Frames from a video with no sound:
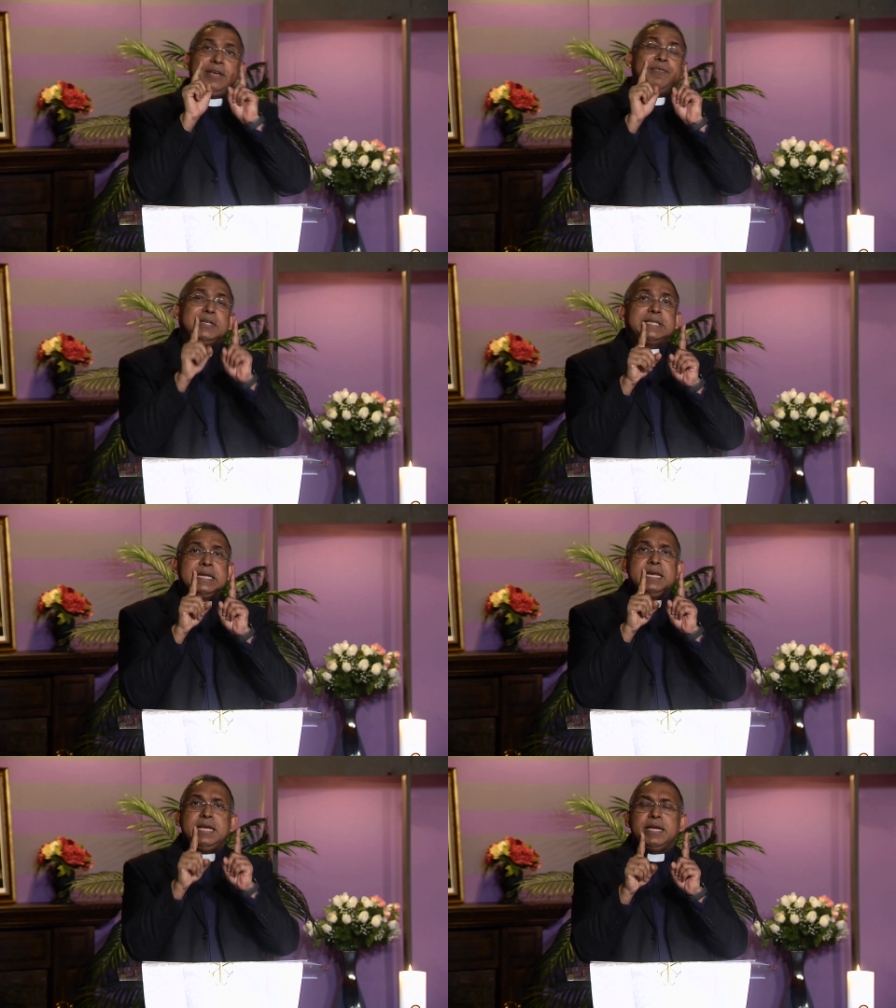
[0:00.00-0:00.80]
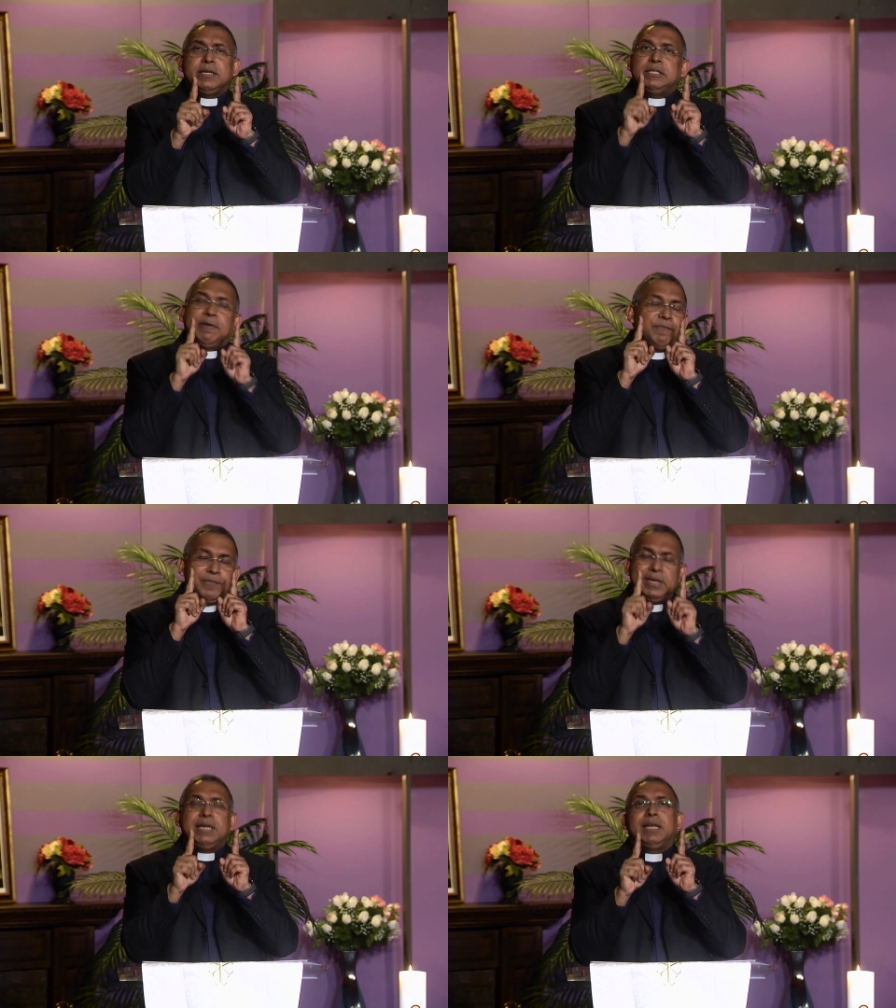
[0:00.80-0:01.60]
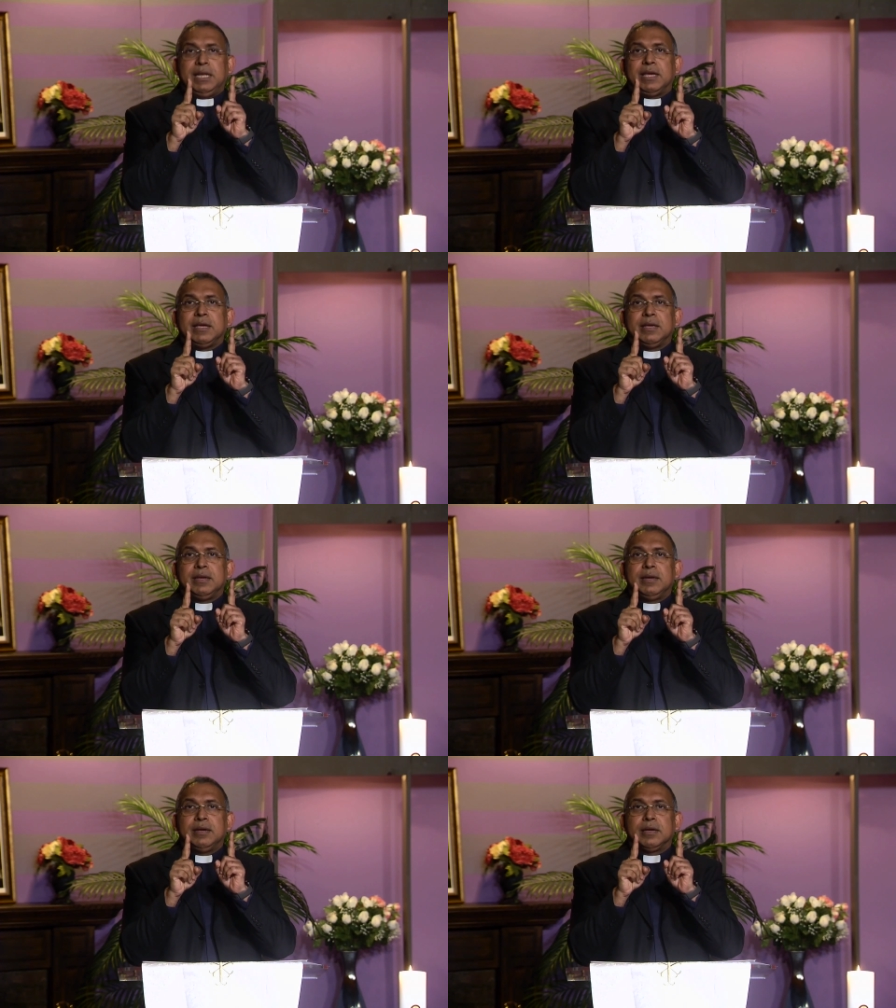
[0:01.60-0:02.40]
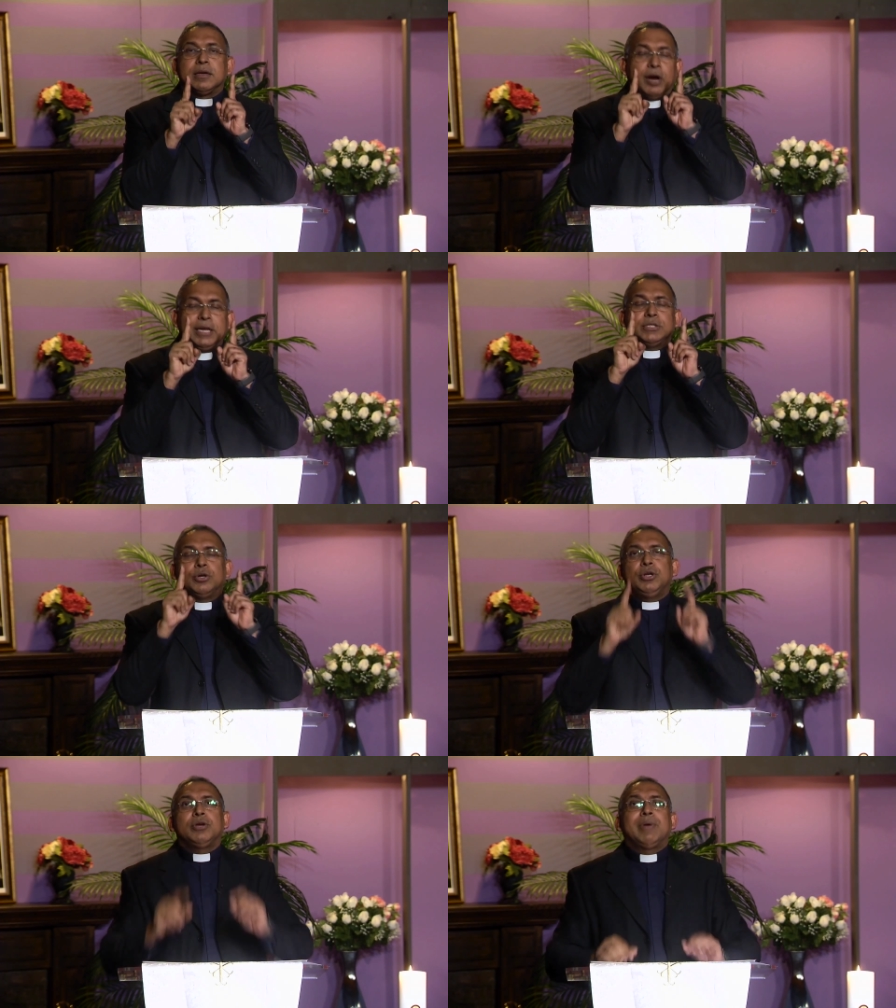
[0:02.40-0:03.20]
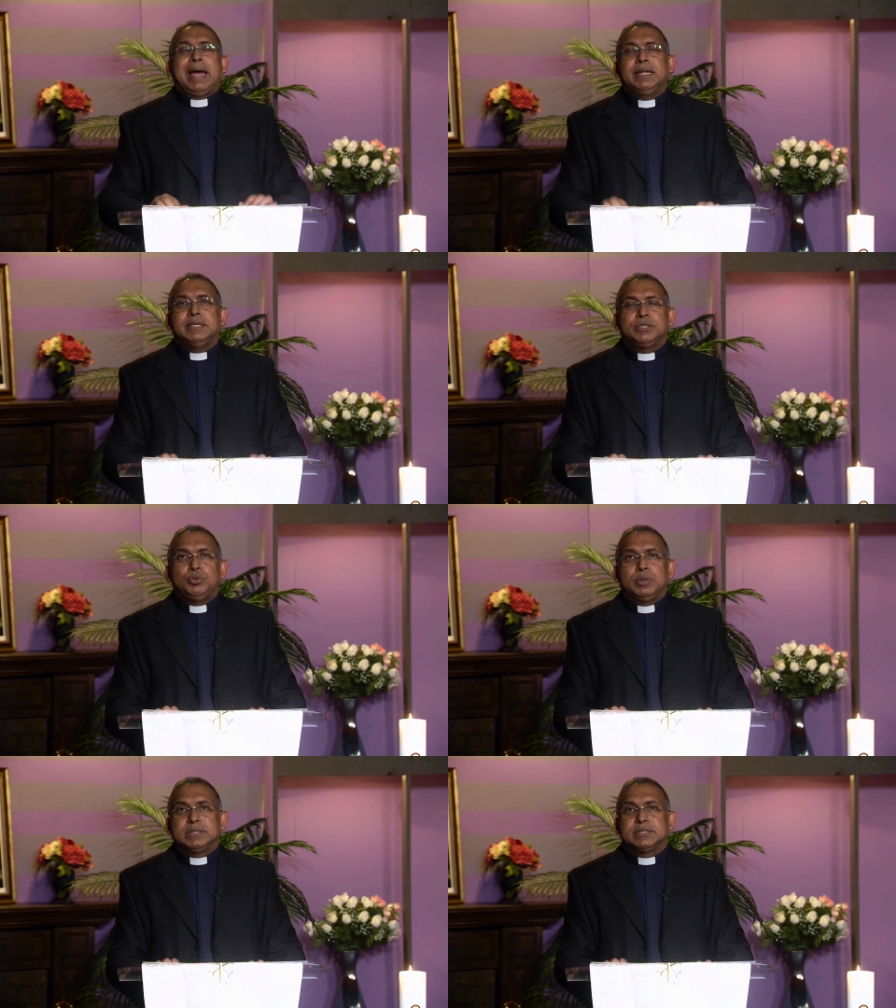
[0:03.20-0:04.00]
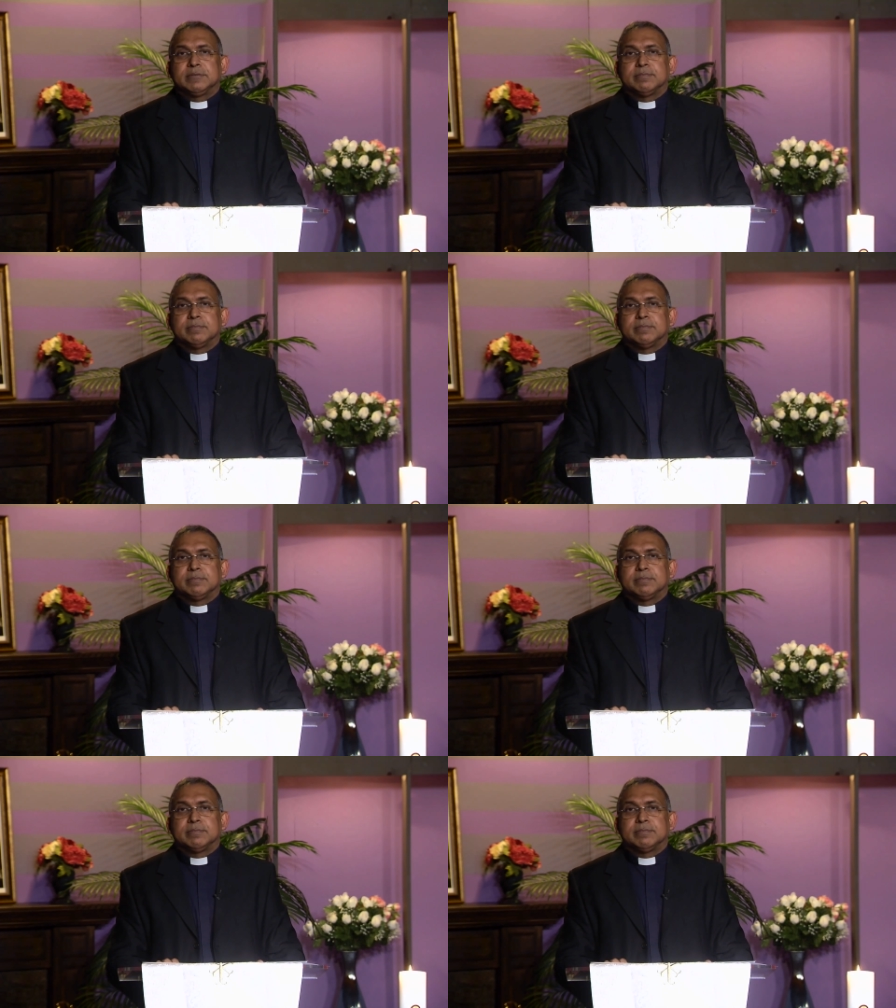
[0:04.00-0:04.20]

if it's a need, definitely God is going to grant this to us.